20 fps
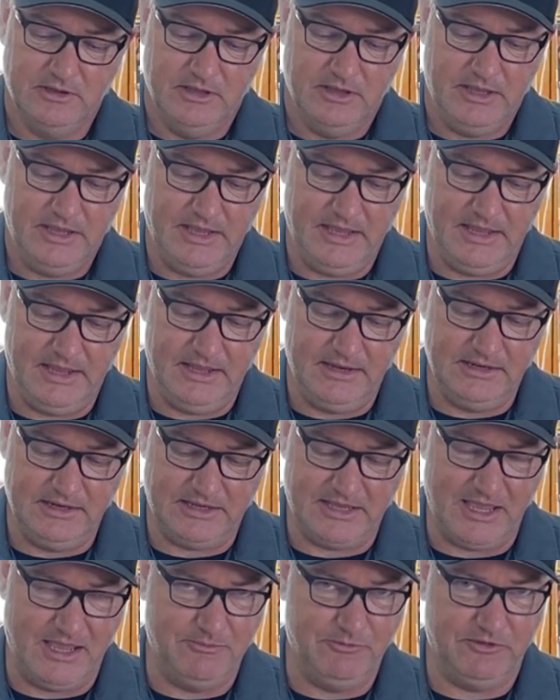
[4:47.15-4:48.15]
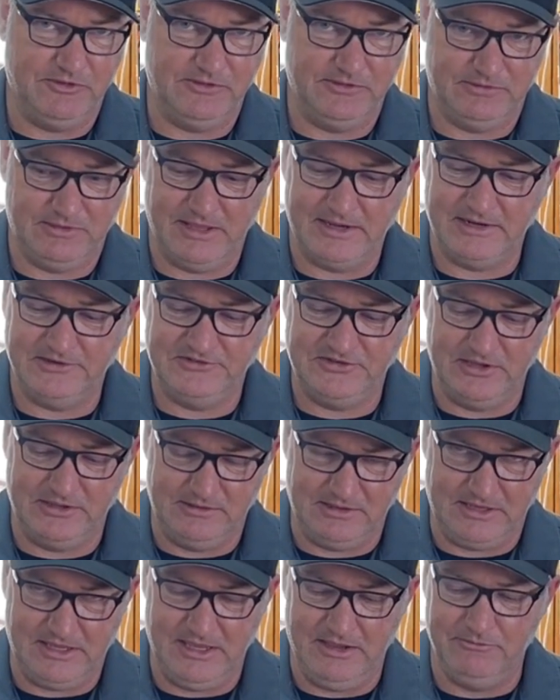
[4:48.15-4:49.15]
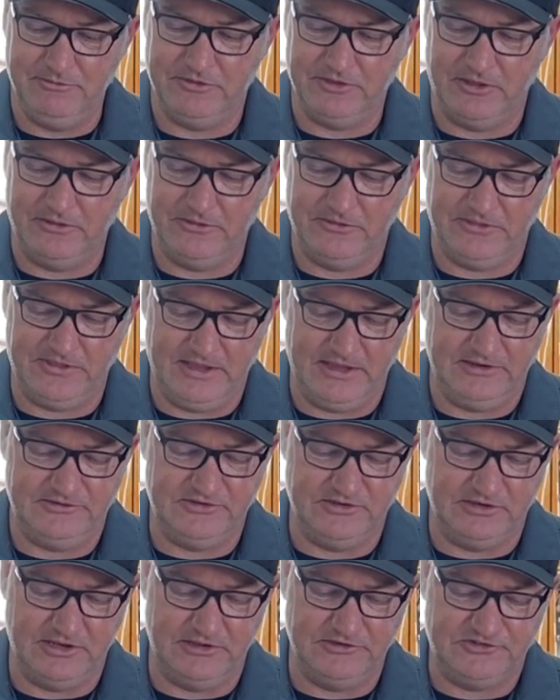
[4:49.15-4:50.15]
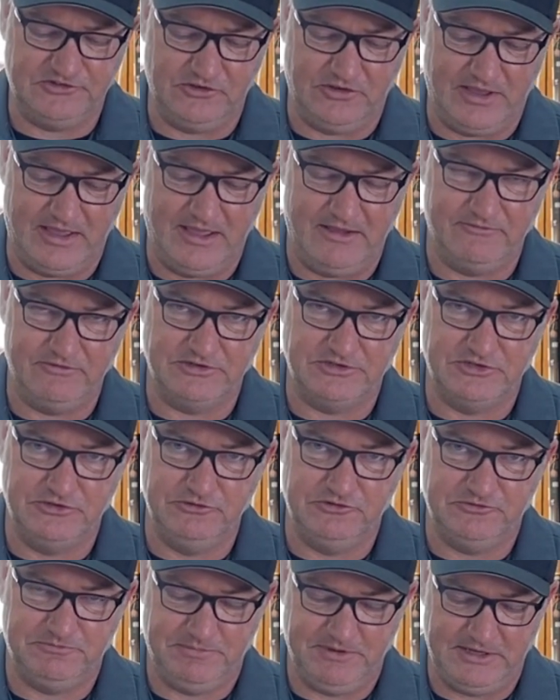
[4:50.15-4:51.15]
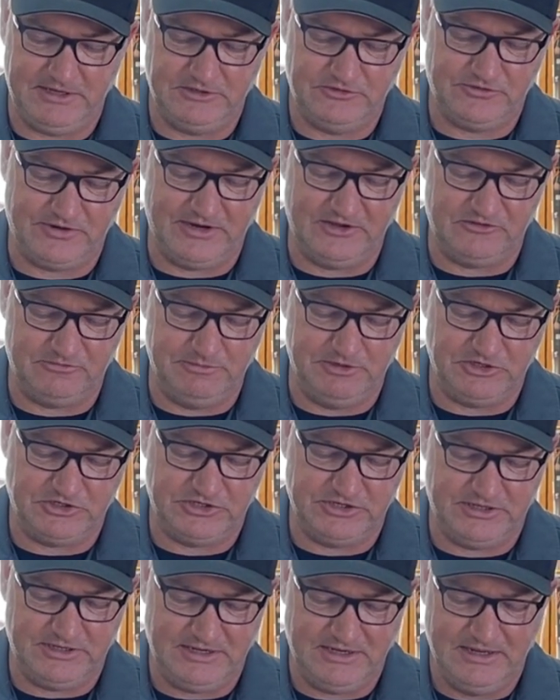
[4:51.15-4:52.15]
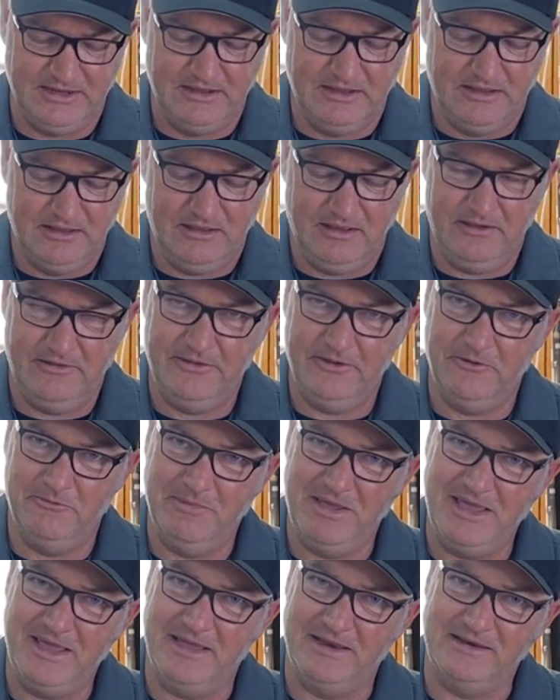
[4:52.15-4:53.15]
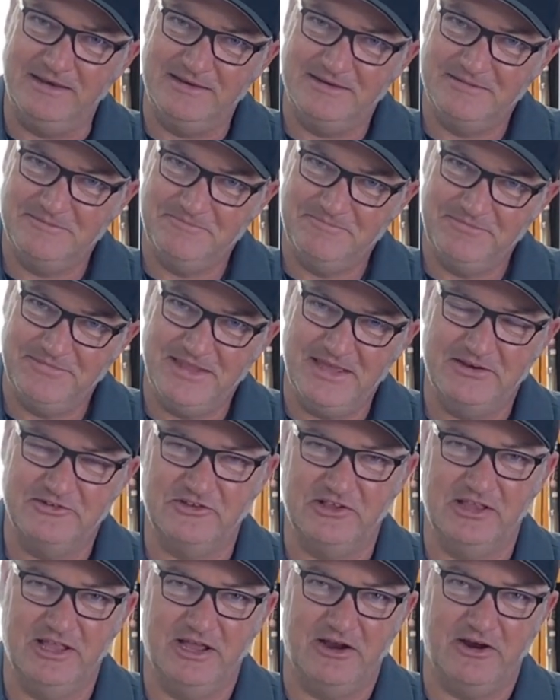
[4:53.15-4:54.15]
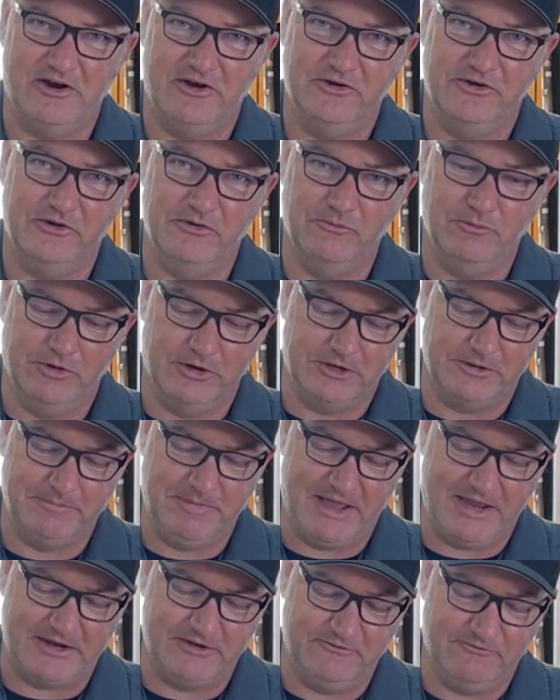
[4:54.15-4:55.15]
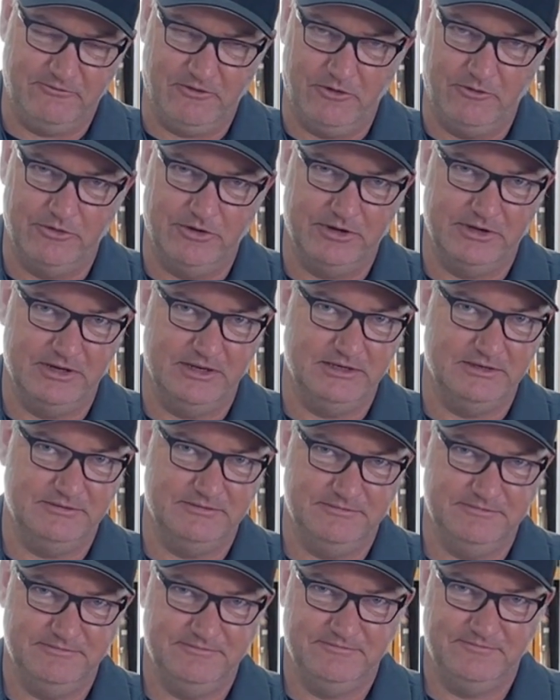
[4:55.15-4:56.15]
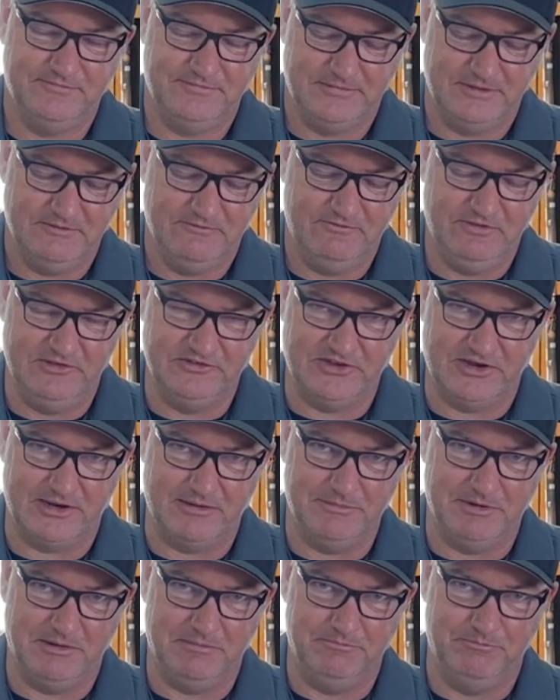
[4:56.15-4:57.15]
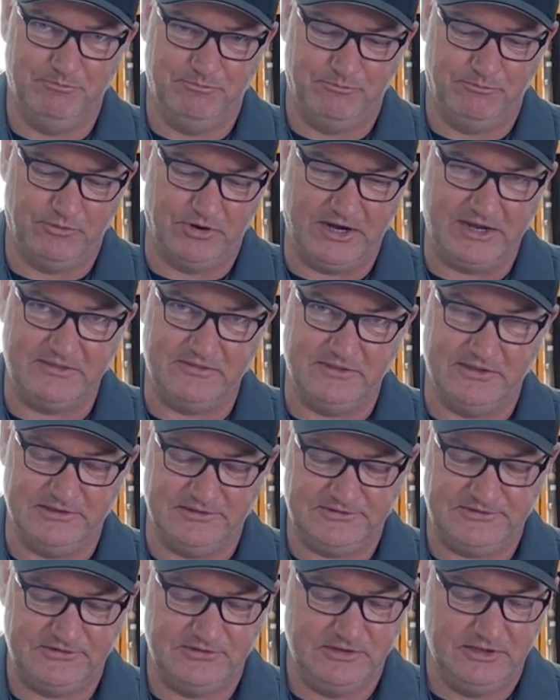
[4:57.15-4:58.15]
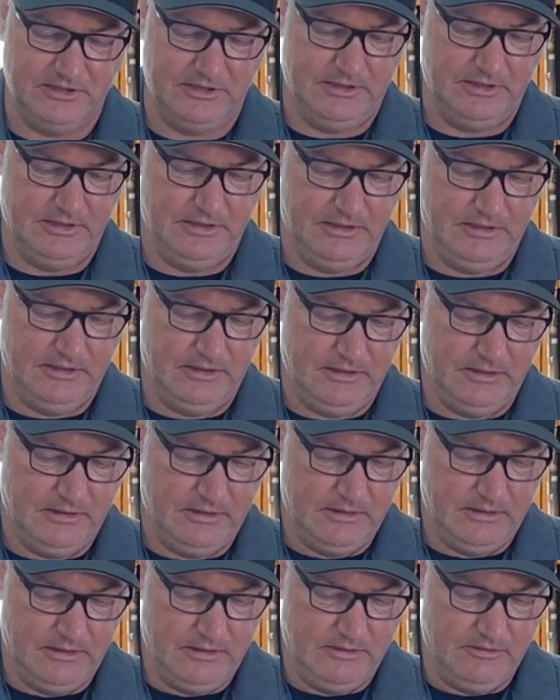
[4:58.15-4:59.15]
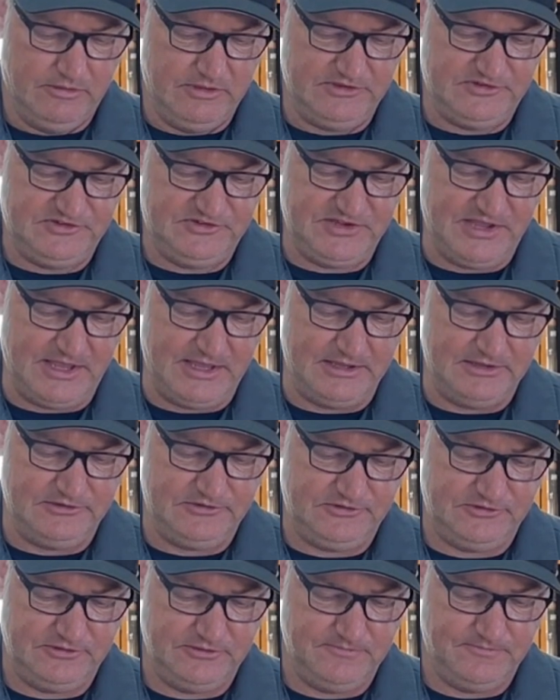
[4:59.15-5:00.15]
And it came with, like I said, the kit with all the things. It does still have the 2-speed transmission. Although, man, that is a lot harder to work back and forward, and it feels like I'm going to break this. This says